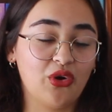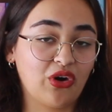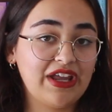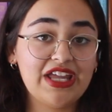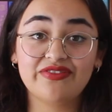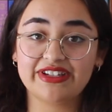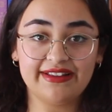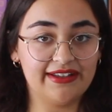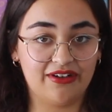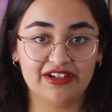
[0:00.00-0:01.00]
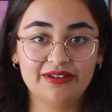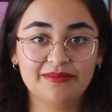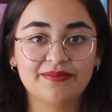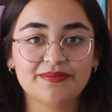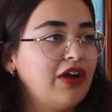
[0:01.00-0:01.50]
were even clearer.
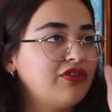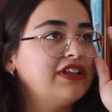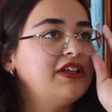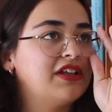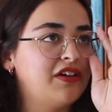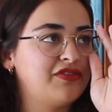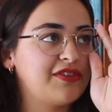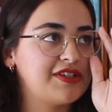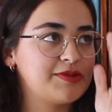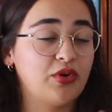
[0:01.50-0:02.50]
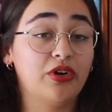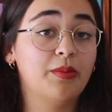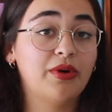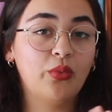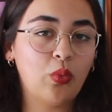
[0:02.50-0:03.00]
I really loved this
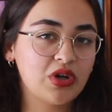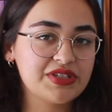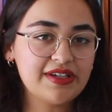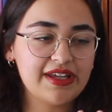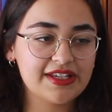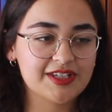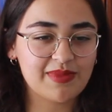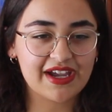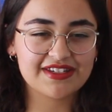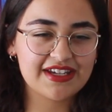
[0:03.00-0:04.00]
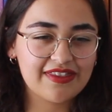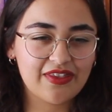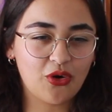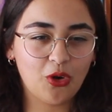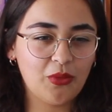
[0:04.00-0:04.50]
book, but wasn't expecting
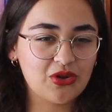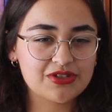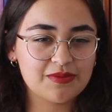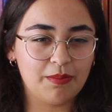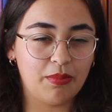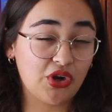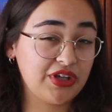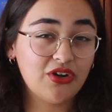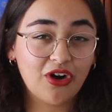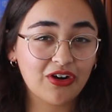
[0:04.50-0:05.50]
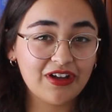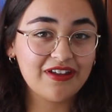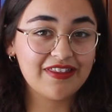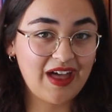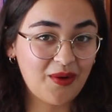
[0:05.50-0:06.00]
the almost body
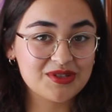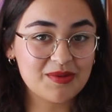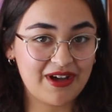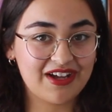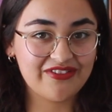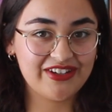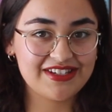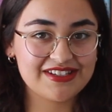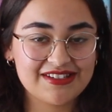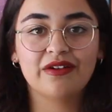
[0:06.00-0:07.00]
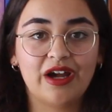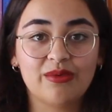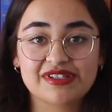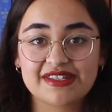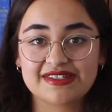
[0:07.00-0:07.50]
horror that was a part of it. I
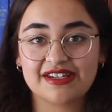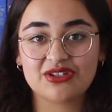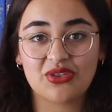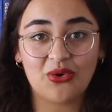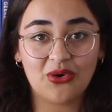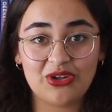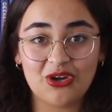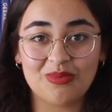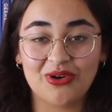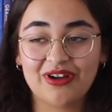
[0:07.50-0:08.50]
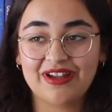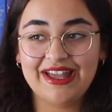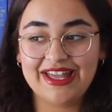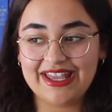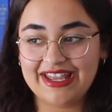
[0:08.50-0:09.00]
was listening to the audiobook
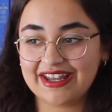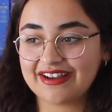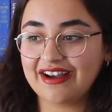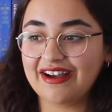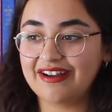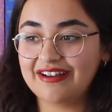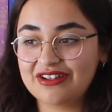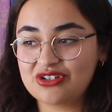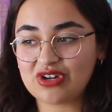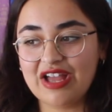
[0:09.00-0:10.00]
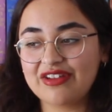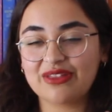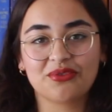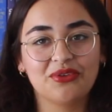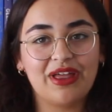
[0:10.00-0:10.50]
in a car,
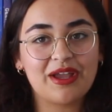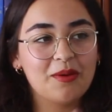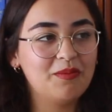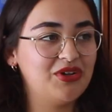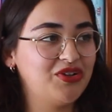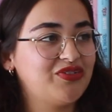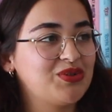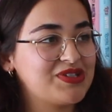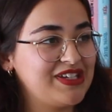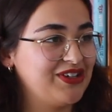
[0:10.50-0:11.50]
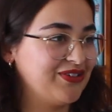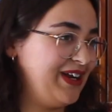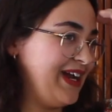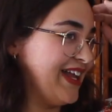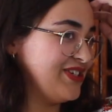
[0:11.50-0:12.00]
driving through like beautiful
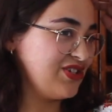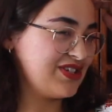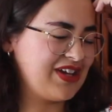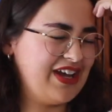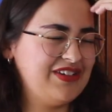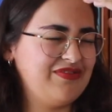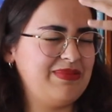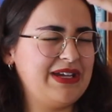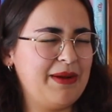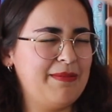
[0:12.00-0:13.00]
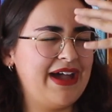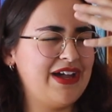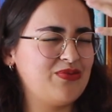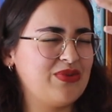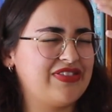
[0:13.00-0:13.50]
scenery and just kind of being
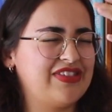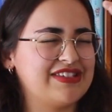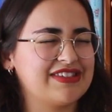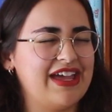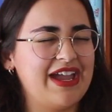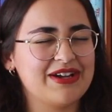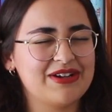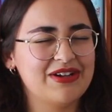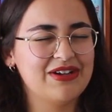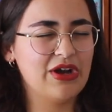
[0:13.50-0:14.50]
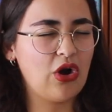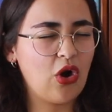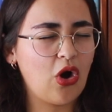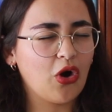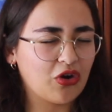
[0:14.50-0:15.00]
met with this like
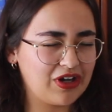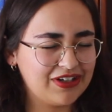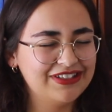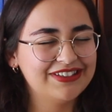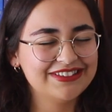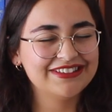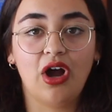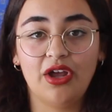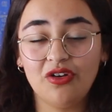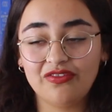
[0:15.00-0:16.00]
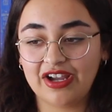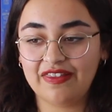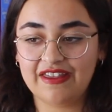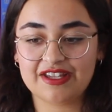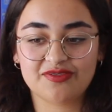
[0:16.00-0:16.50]
horror. I don't
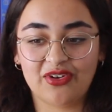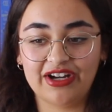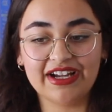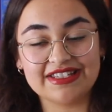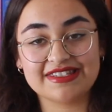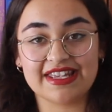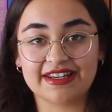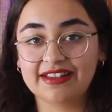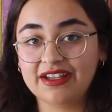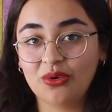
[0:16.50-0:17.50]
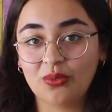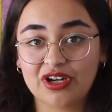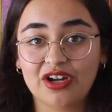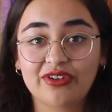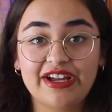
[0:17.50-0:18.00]
find things very unsettling
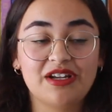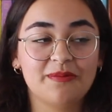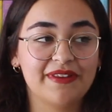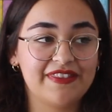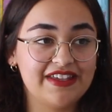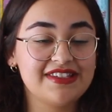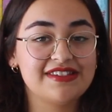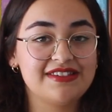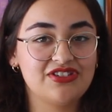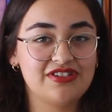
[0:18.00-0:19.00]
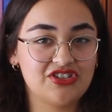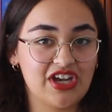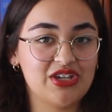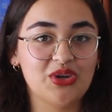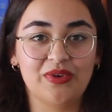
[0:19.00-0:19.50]
when I read, but this
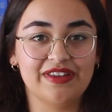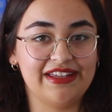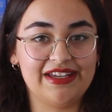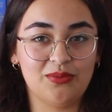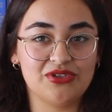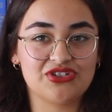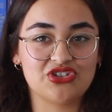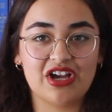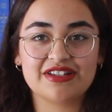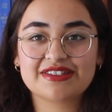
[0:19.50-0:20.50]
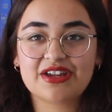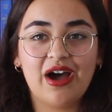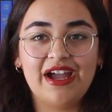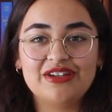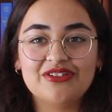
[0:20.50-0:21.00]
genuinely was just
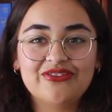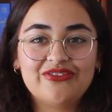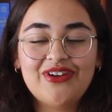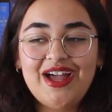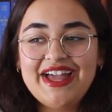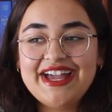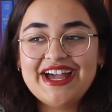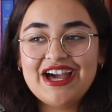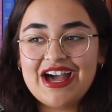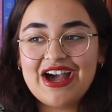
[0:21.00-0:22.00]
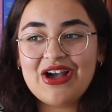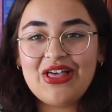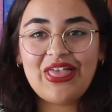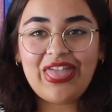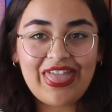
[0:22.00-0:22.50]
kind of
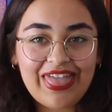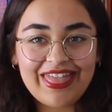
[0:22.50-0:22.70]
ugh.